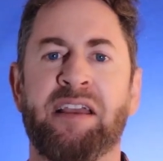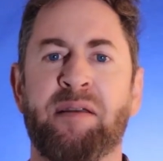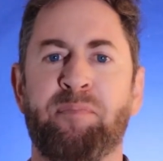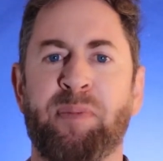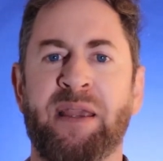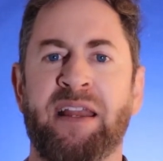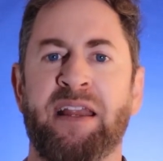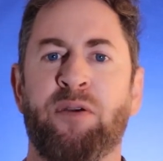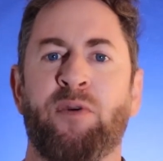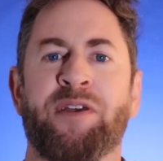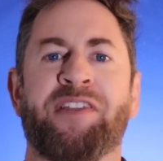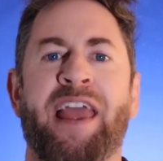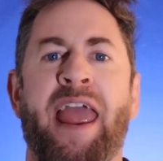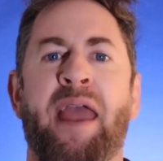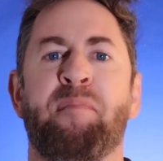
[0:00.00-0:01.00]
and competing
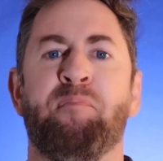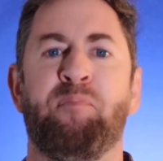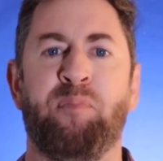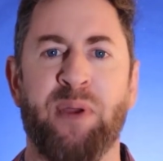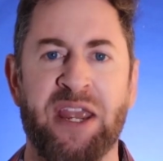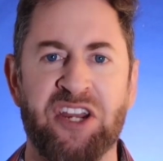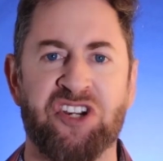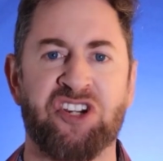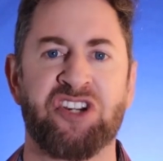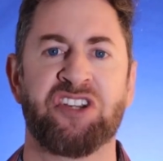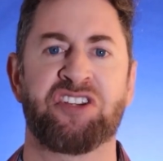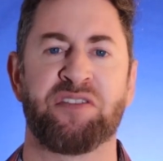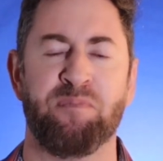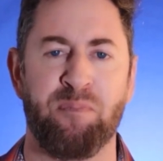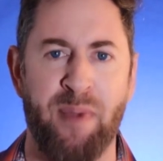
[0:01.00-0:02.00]
with
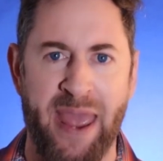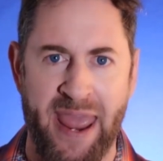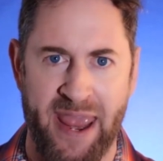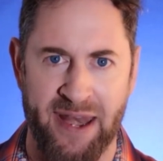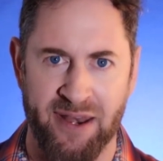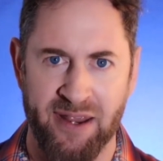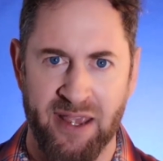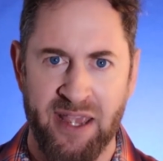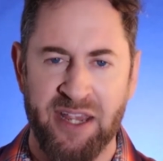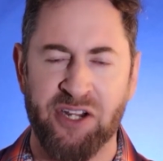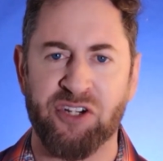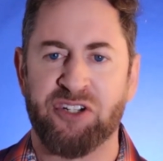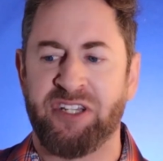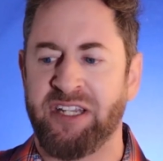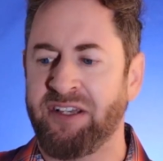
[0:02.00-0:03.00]
ambitious men.
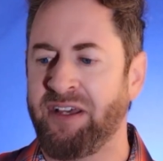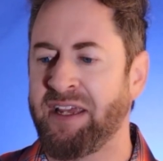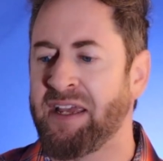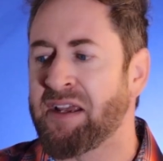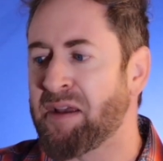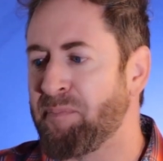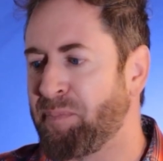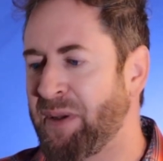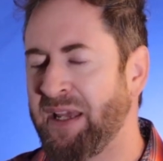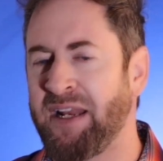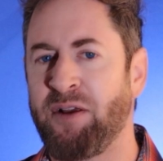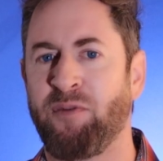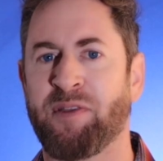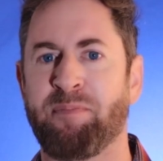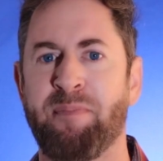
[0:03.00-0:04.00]
You're dealing and
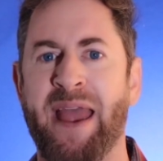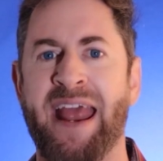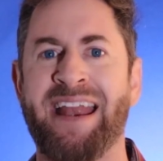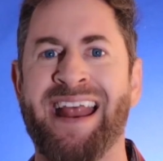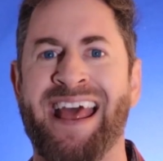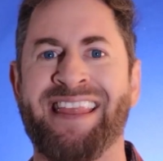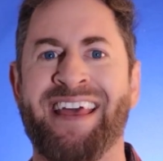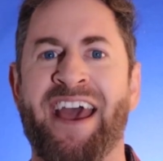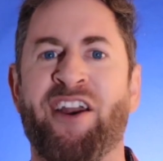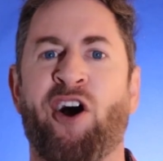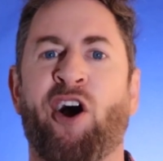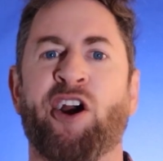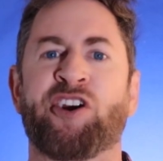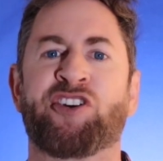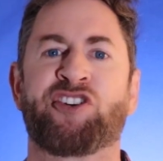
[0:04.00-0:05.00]
competing with men that
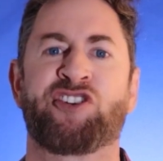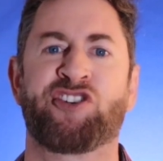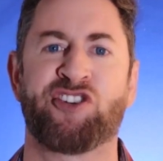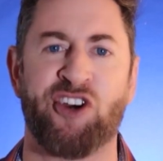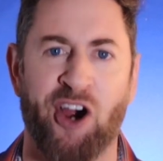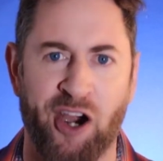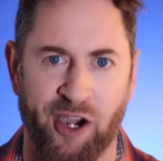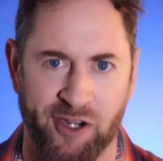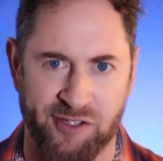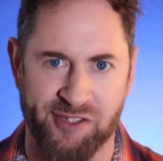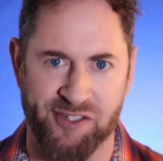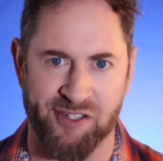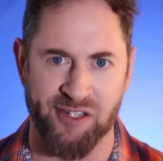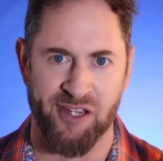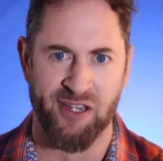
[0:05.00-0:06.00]
are
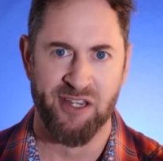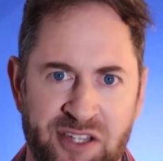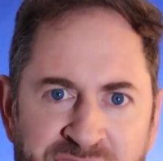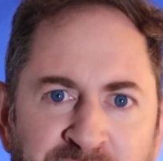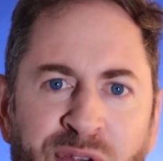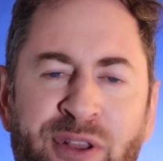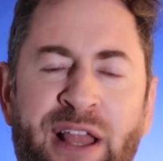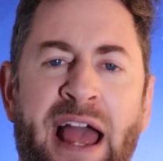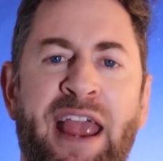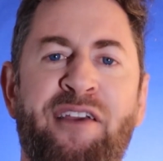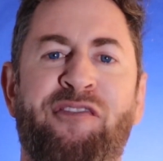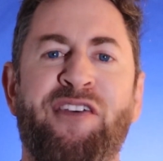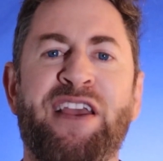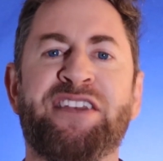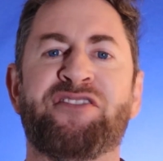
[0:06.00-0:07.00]
sharks. So
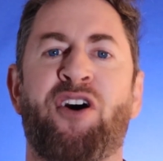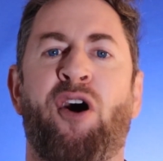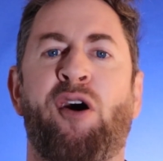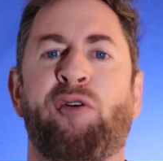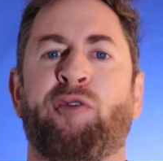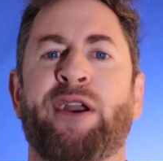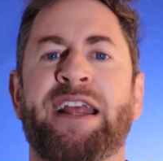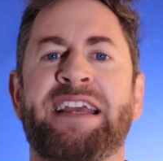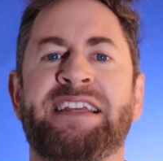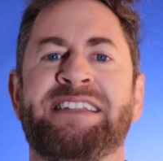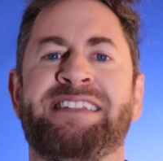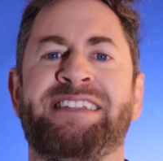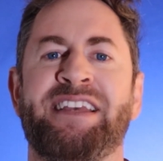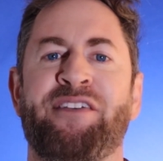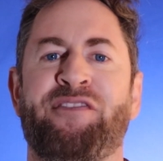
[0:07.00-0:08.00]
life is already
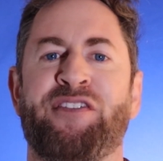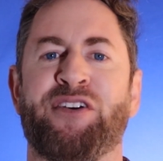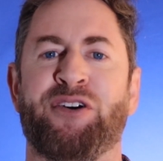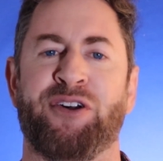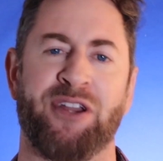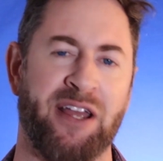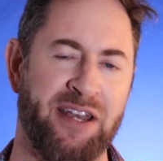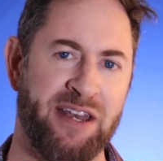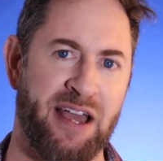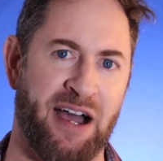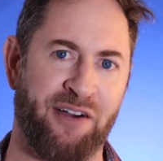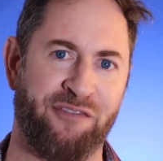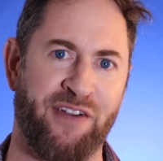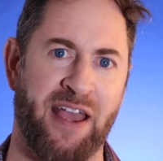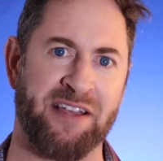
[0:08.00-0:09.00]
difficult
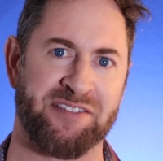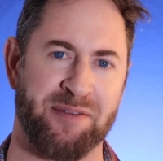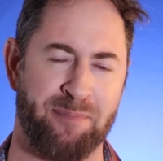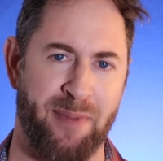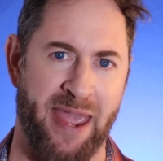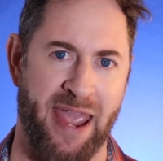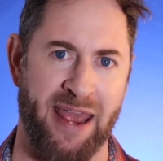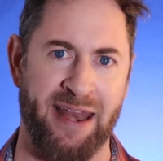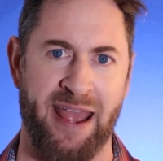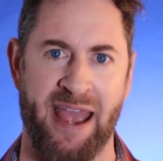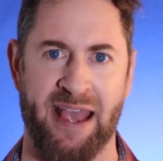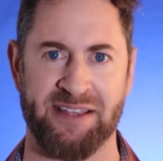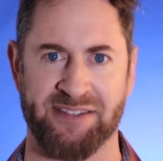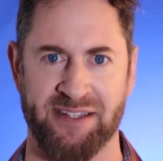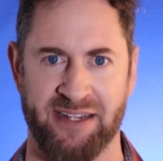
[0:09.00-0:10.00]
enough as a man
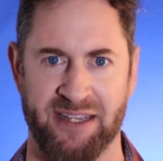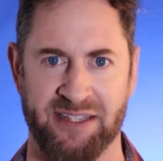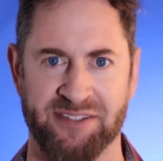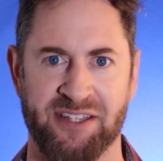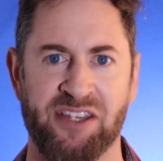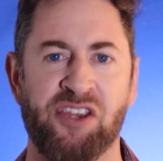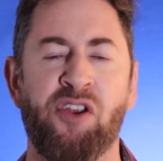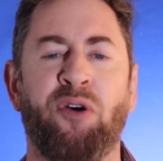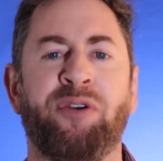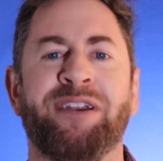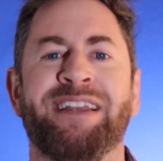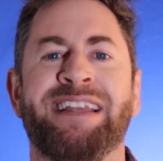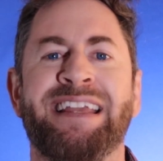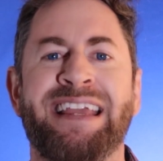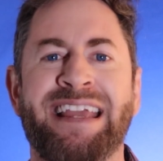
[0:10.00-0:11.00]
as it is, and you
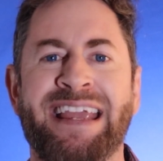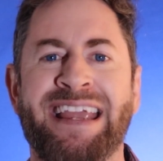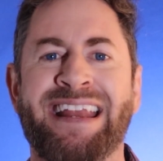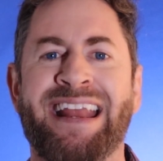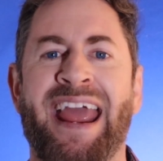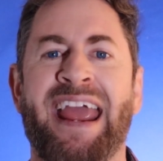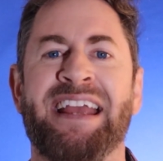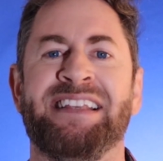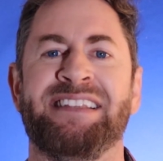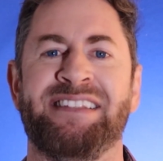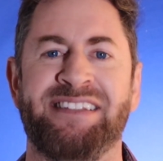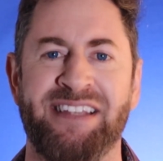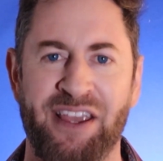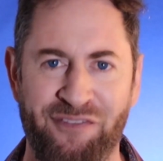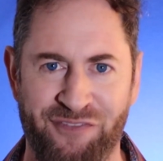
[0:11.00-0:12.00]
don't need a
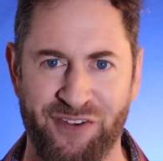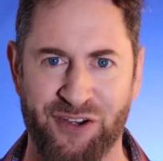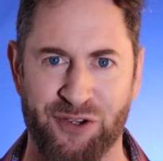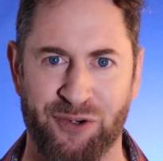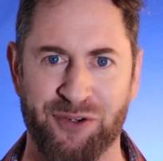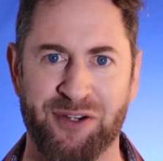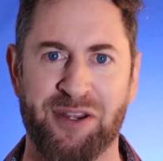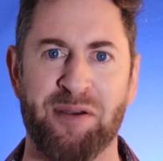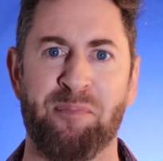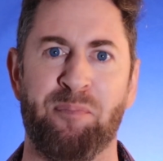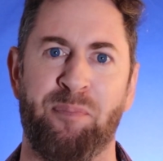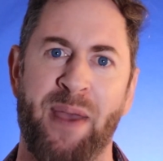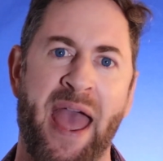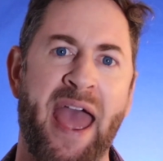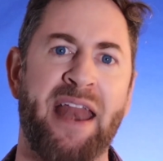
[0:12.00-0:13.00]
difficult,
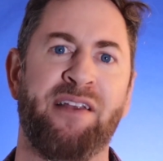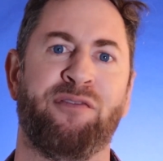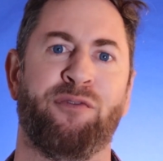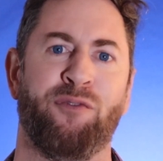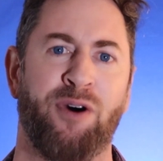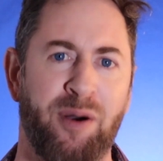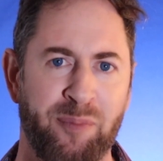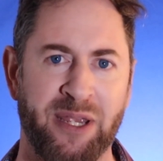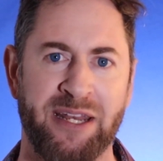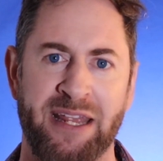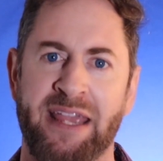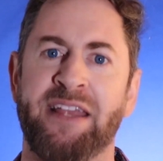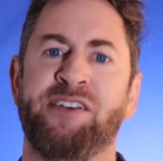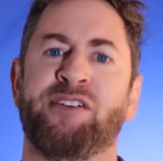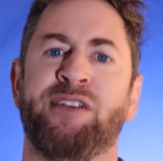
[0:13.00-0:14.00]
combative
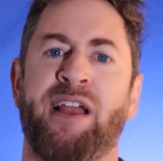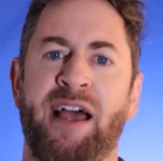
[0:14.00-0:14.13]
woman in your